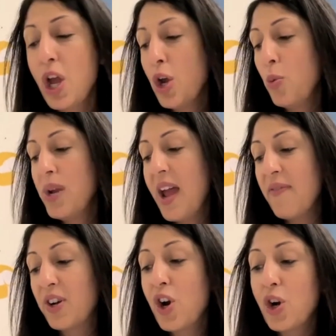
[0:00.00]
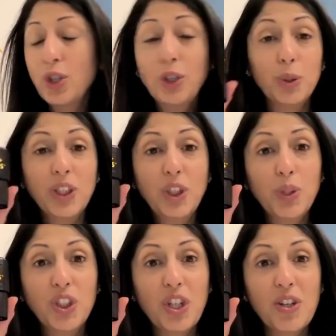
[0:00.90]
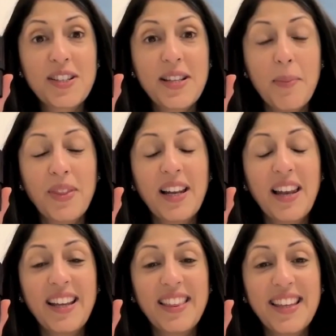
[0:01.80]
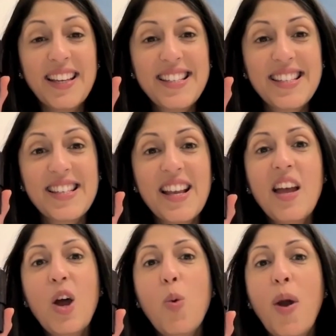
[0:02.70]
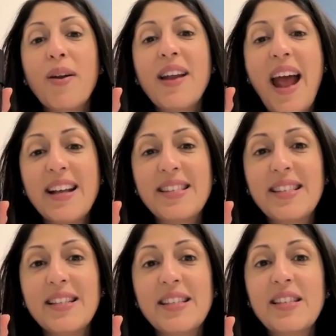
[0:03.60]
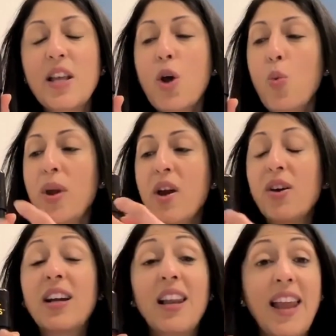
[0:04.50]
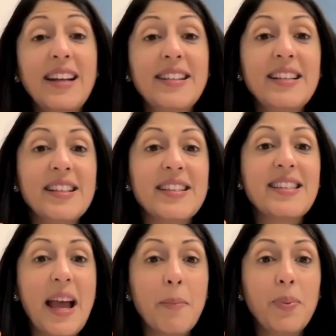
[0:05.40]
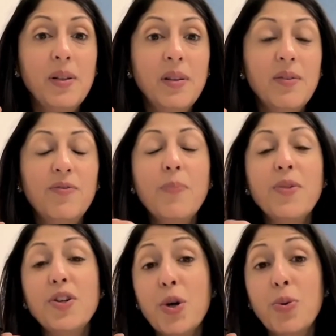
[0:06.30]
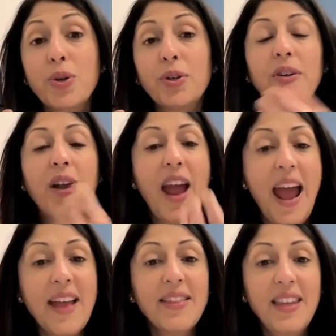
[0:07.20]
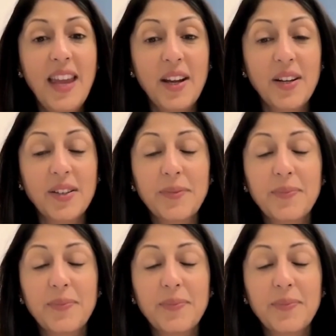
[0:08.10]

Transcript: We have a cartridge, which looks something like this, where in essence, we are collecting the sample from the donor and the air.